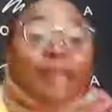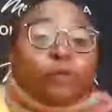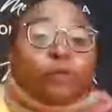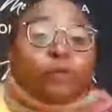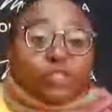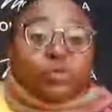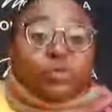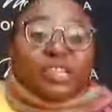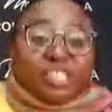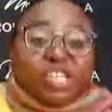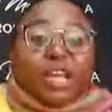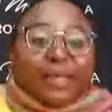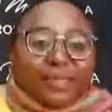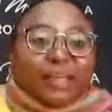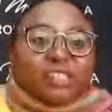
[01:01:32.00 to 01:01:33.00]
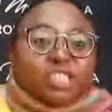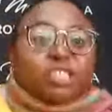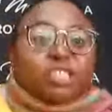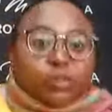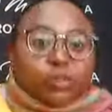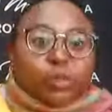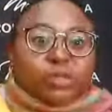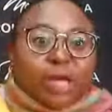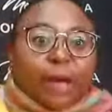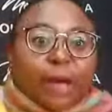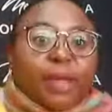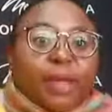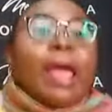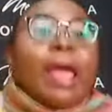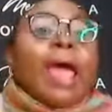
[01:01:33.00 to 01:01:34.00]
out as soon as she heard that Jesus was
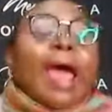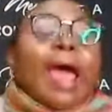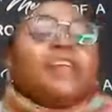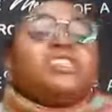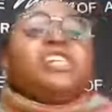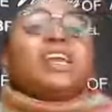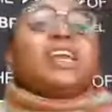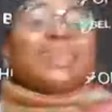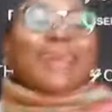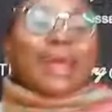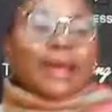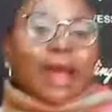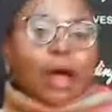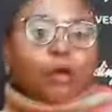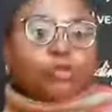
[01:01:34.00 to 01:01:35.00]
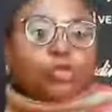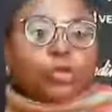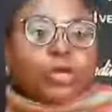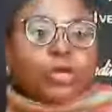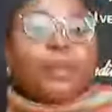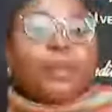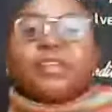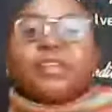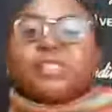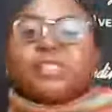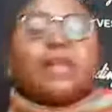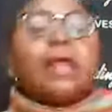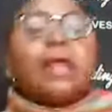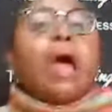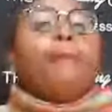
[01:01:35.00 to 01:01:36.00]
coming, and she ran out to him and she
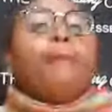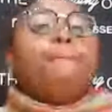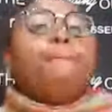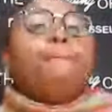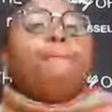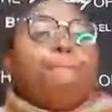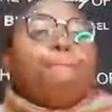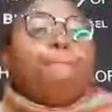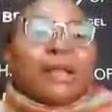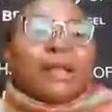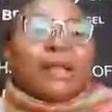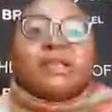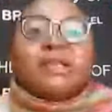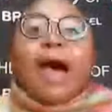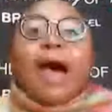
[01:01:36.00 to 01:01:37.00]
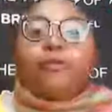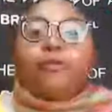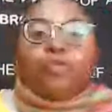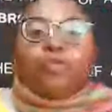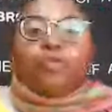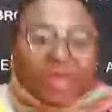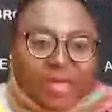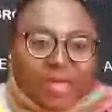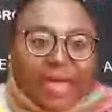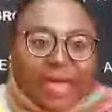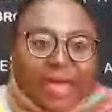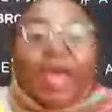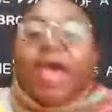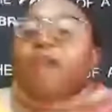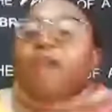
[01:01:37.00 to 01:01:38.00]
said, but now you are
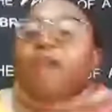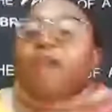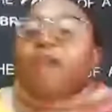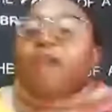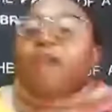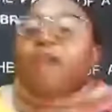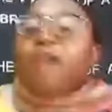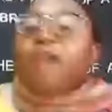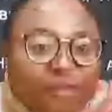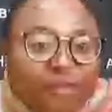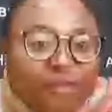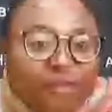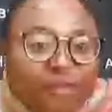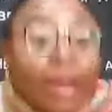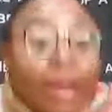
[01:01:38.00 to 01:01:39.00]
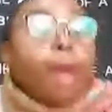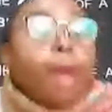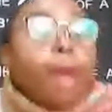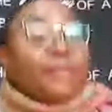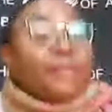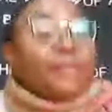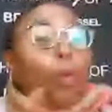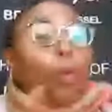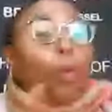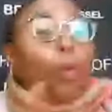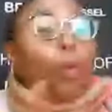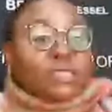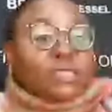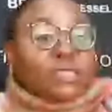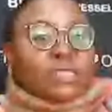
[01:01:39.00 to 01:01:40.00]
here, everything will be fine. But the
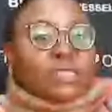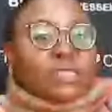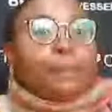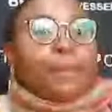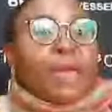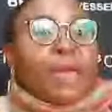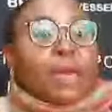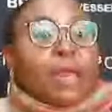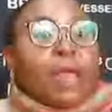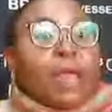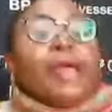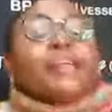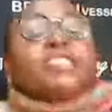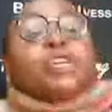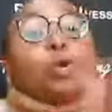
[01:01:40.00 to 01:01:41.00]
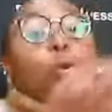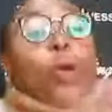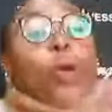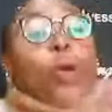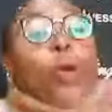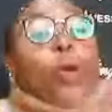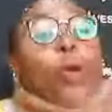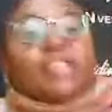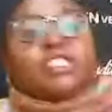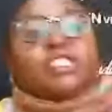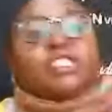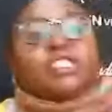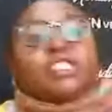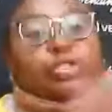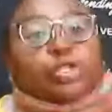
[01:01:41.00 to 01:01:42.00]
one sister, Mary, she wept and
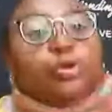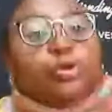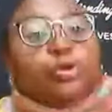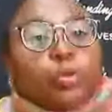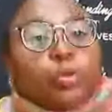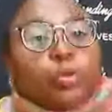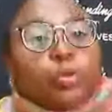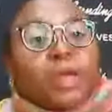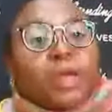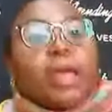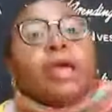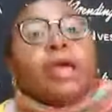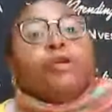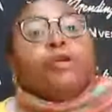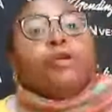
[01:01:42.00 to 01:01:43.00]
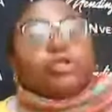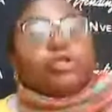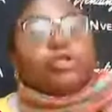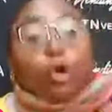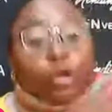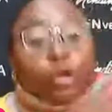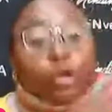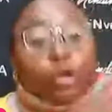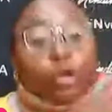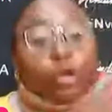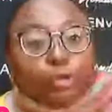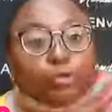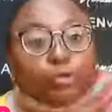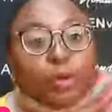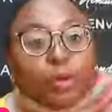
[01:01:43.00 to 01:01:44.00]
she continued weeping. She
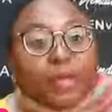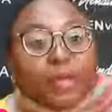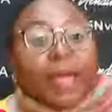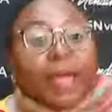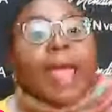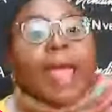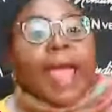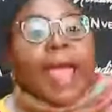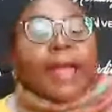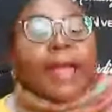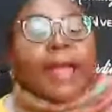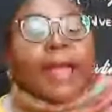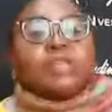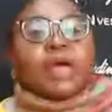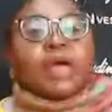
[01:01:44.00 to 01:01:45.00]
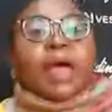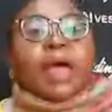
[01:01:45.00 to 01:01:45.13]
continued weeping. And,